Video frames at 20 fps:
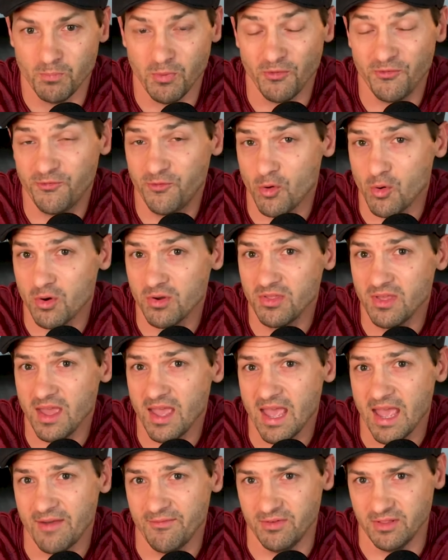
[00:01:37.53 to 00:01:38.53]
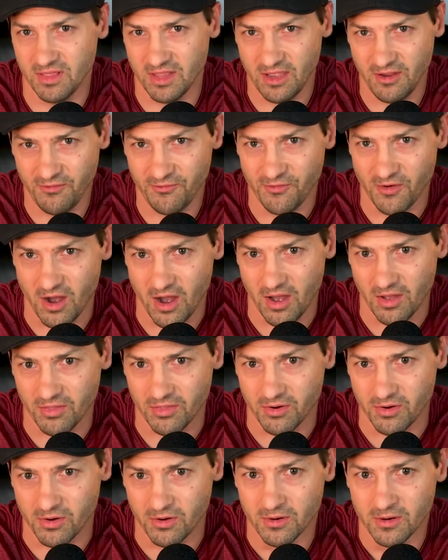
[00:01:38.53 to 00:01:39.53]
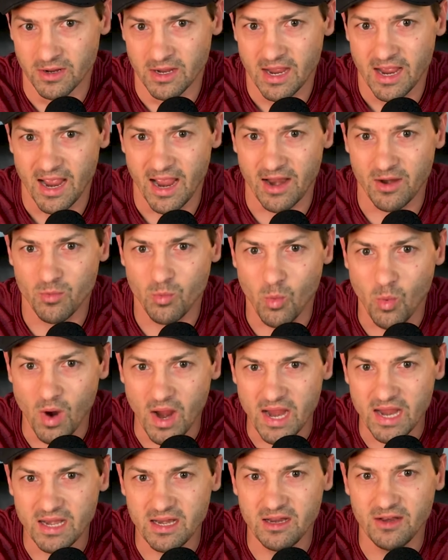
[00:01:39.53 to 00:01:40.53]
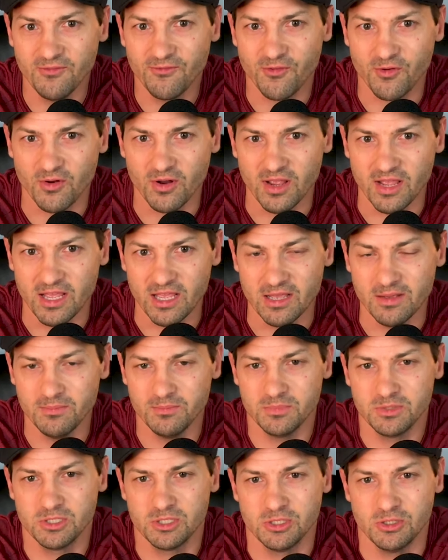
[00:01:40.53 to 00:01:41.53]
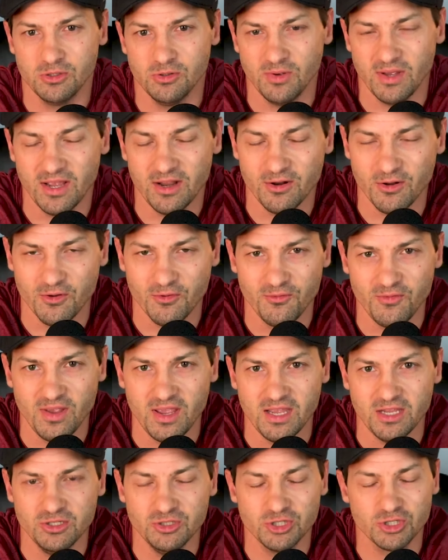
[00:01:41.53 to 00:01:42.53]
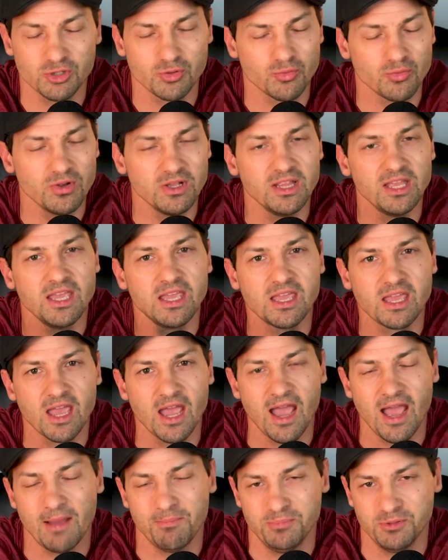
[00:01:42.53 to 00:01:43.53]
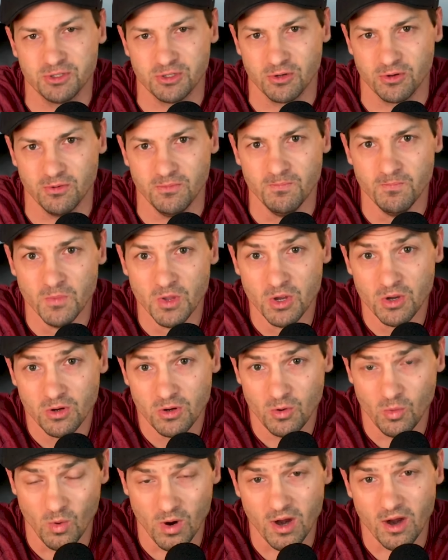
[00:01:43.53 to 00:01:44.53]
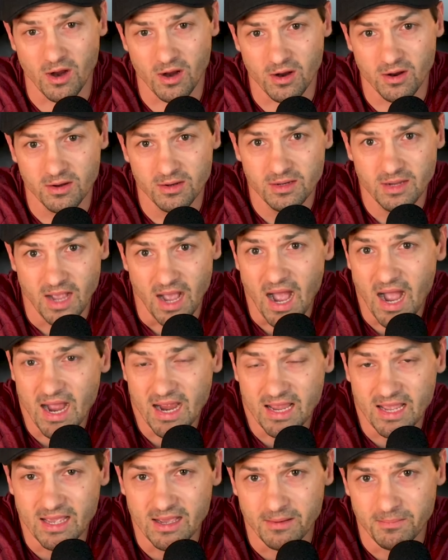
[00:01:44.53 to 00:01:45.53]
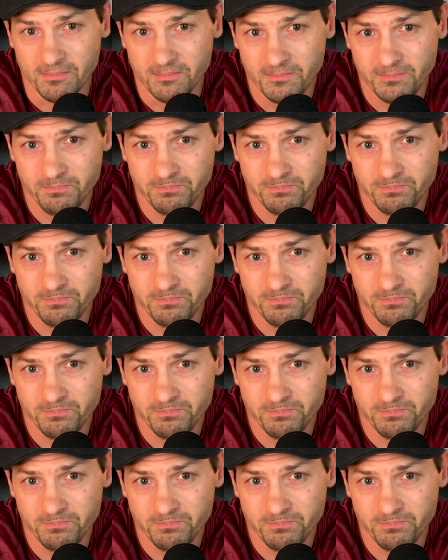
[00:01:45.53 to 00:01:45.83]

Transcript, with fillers: before the Heavenly Father and waiting for Him to intervene just really captured where I am.